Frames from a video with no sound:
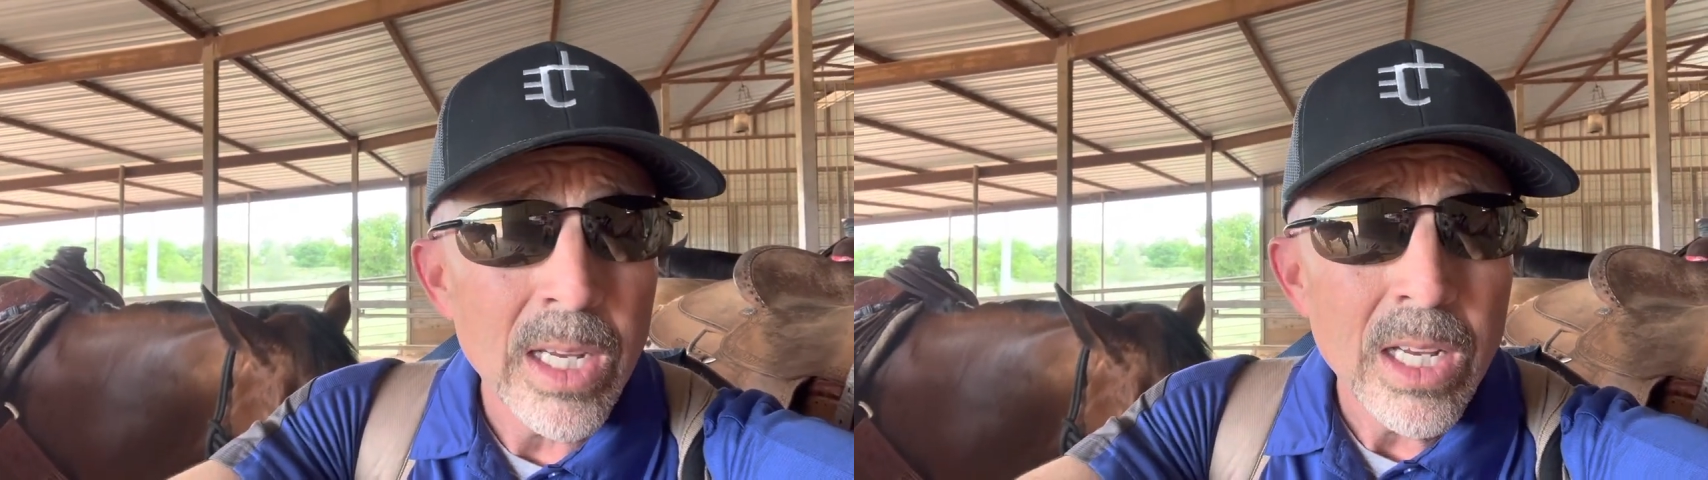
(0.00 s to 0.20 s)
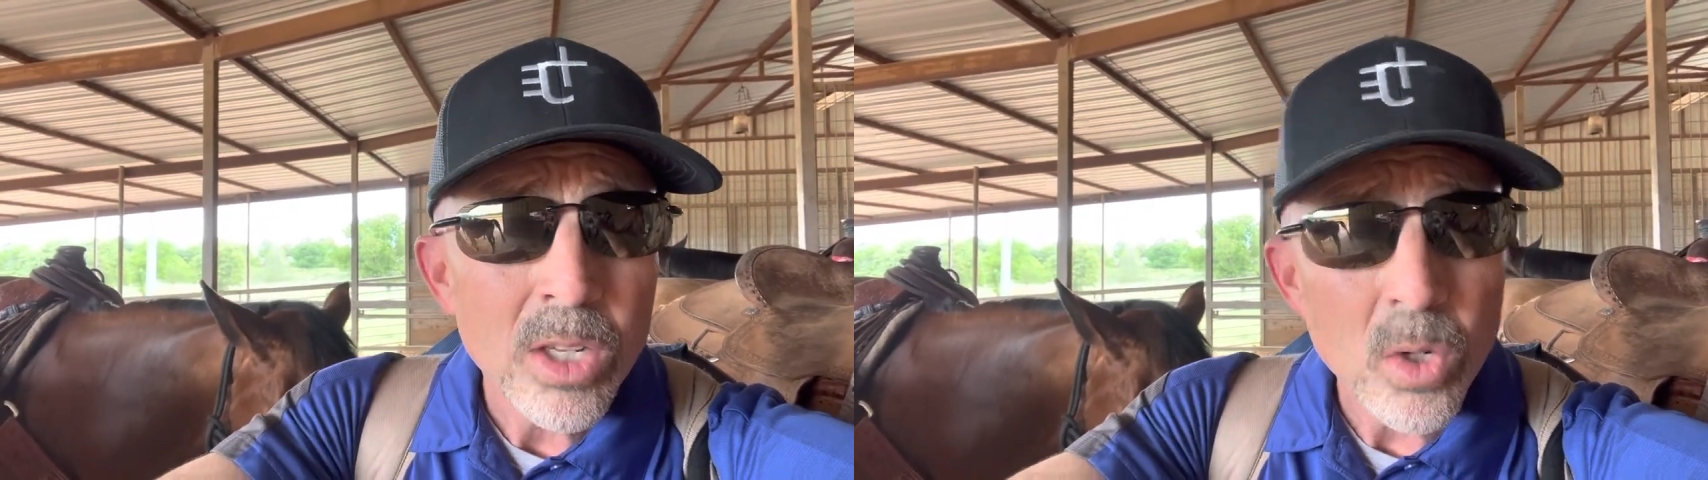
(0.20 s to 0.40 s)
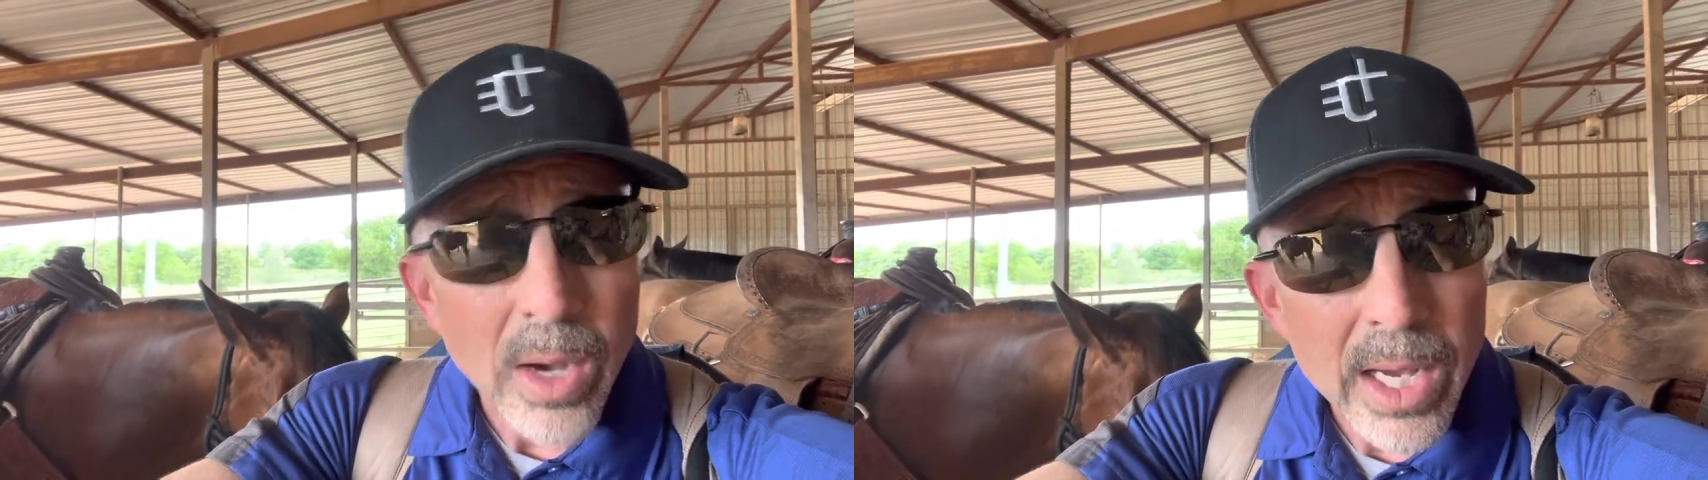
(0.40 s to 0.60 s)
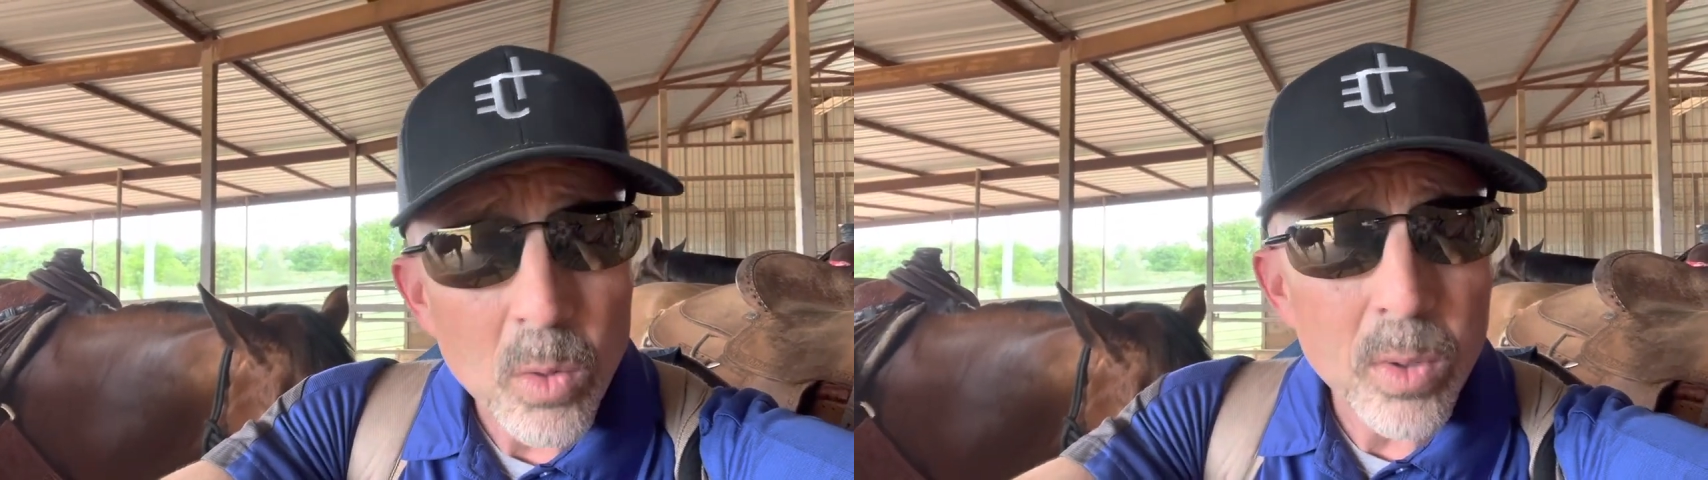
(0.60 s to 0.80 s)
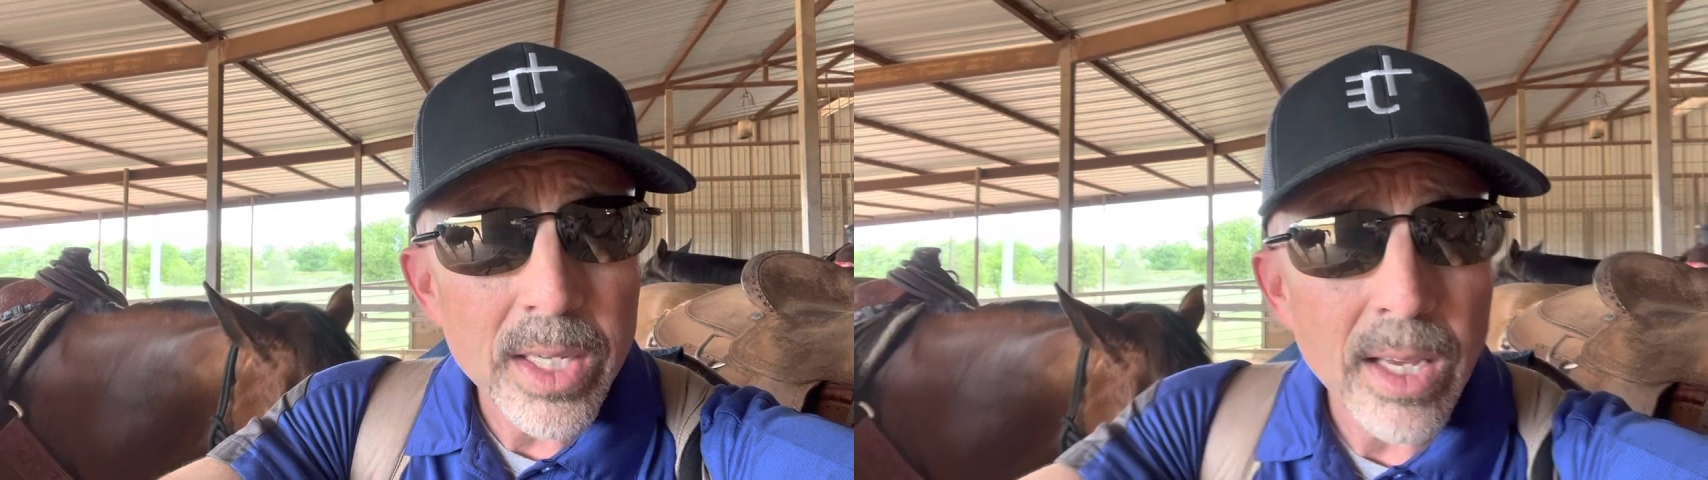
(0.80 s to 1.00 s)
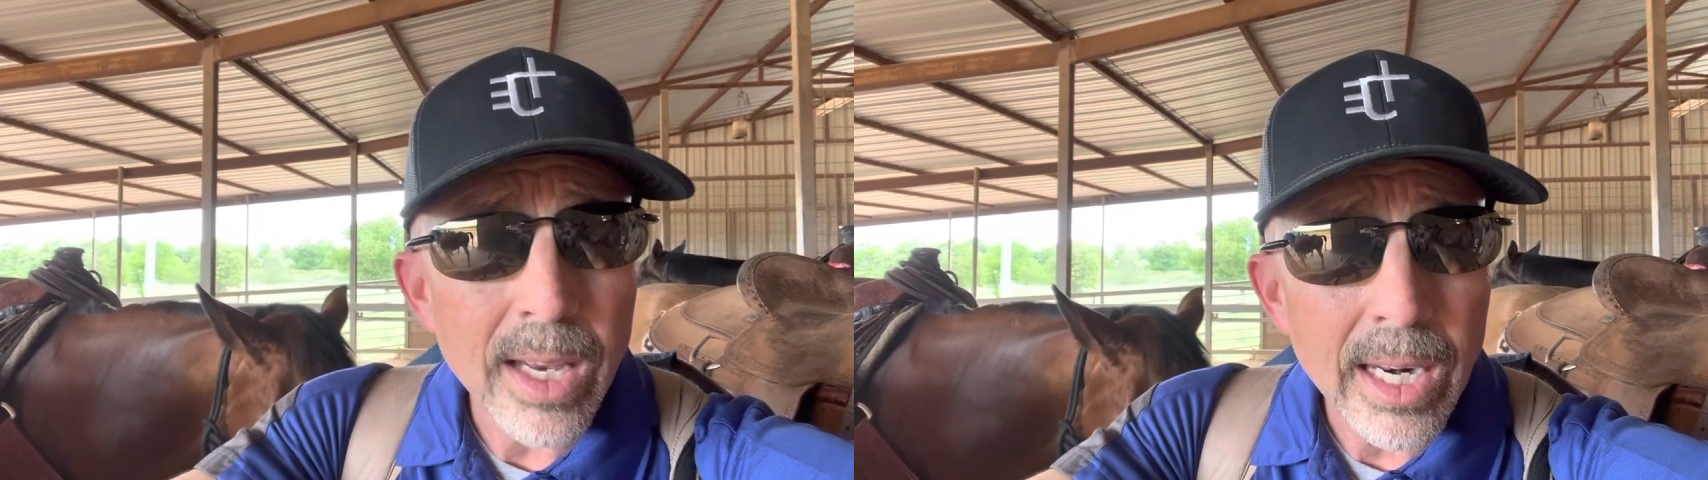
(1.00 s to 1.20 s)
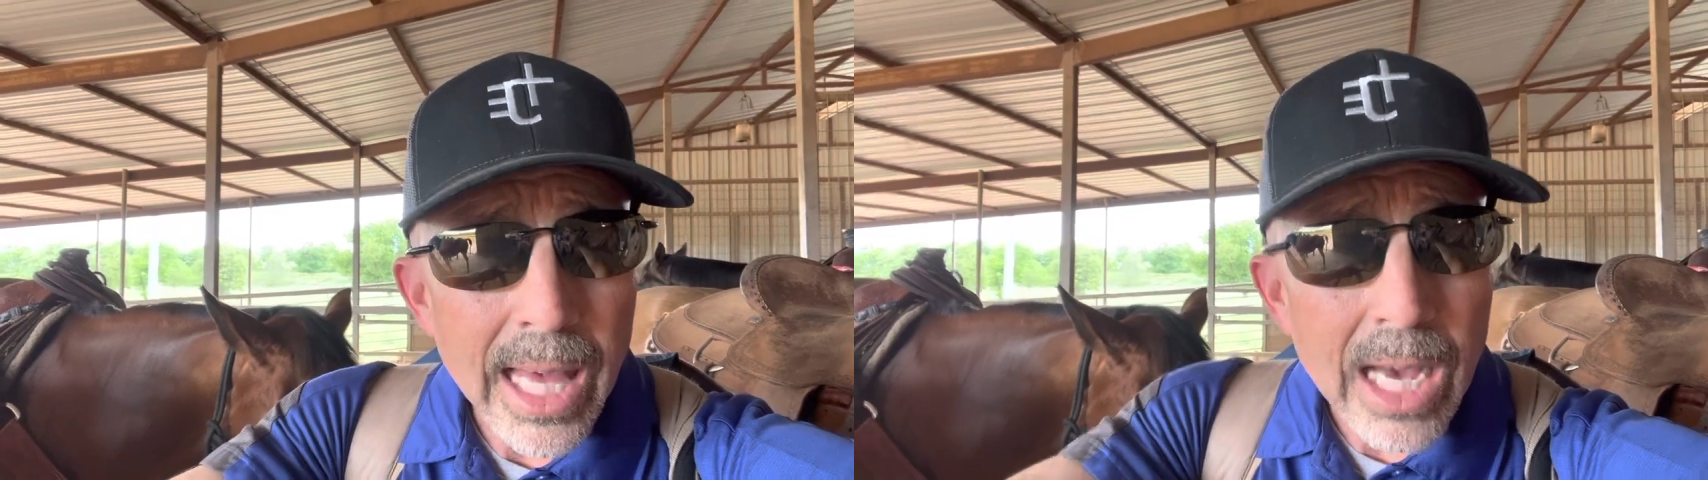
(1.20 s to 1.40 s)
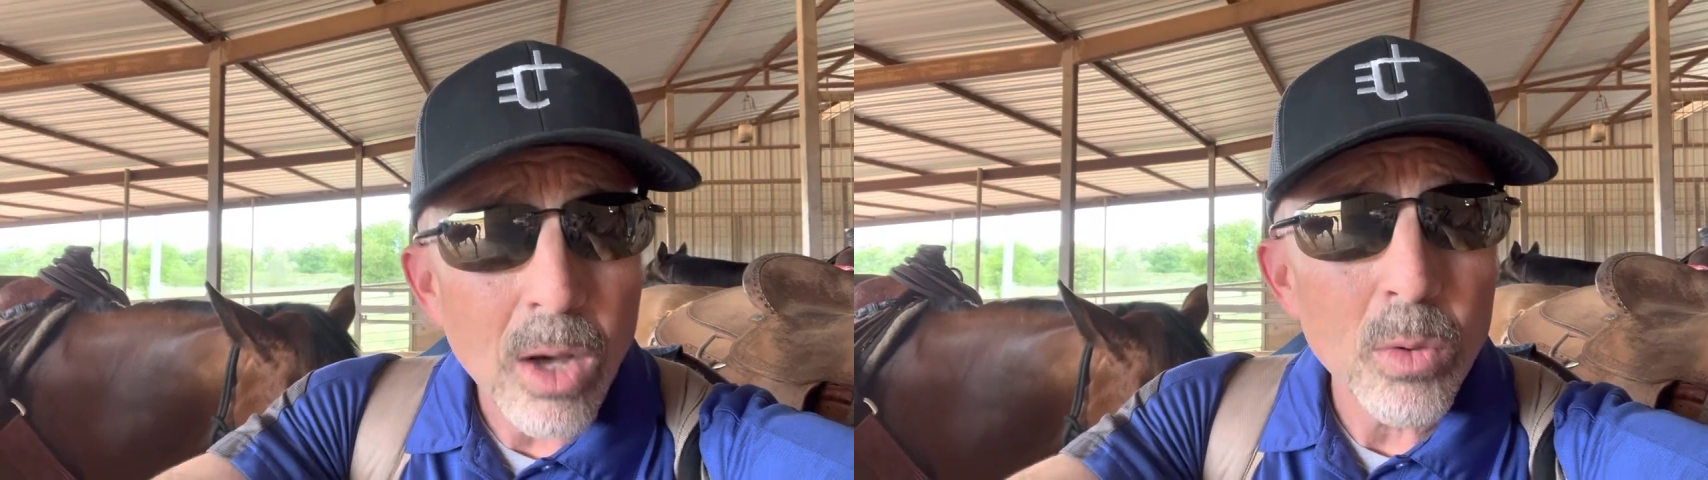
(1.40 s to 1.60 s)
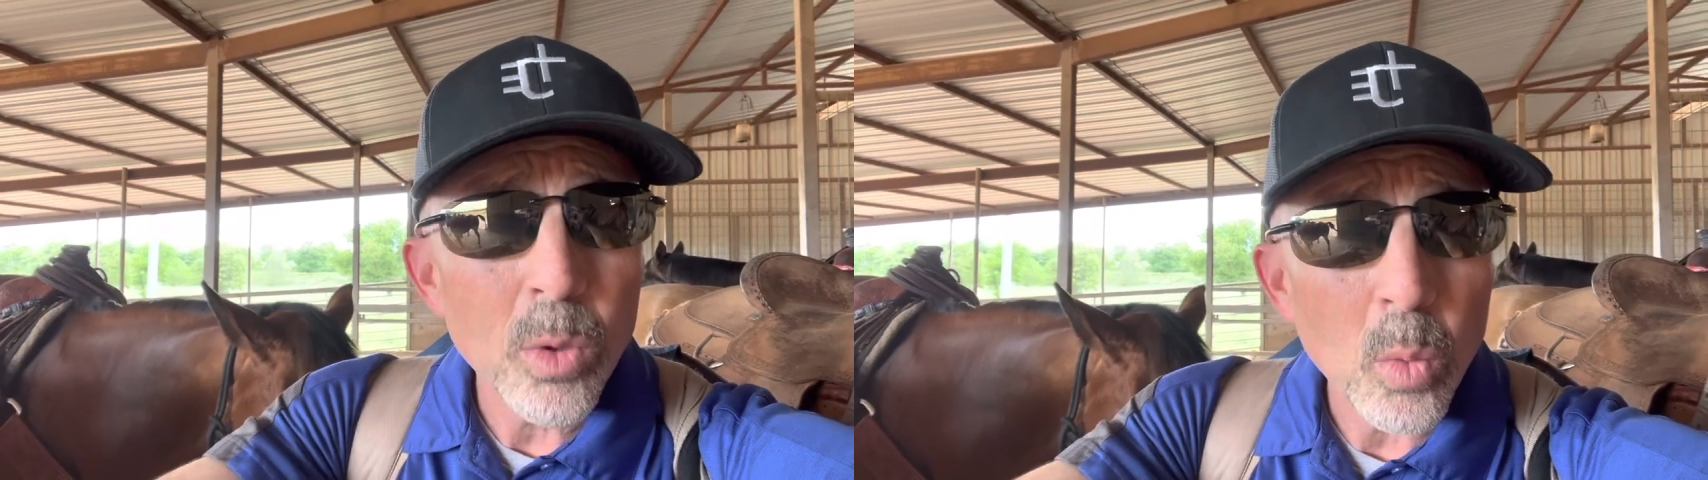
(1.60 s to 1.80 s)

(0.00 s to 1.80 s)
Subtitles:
So how do we allow the